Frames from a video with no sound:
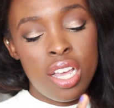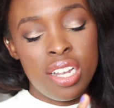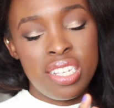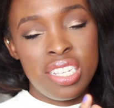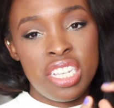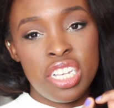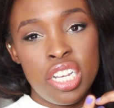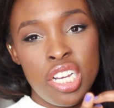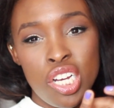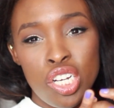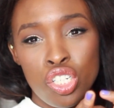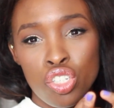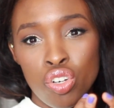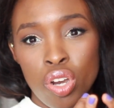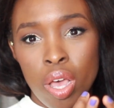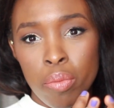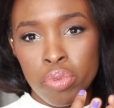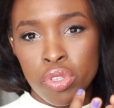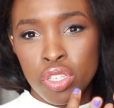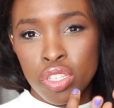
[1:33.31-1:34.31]
a
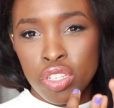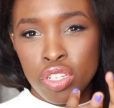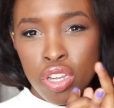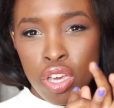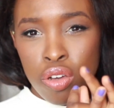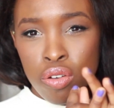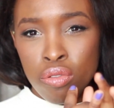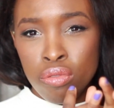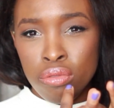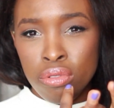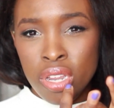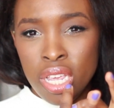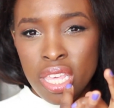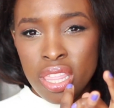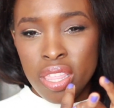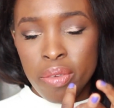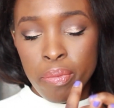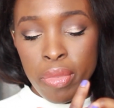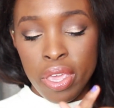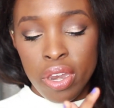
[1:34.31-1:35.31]
teardrop stone
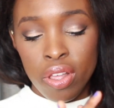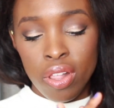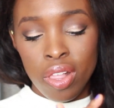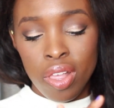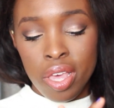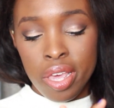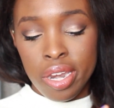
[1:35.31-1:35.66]
in the middle,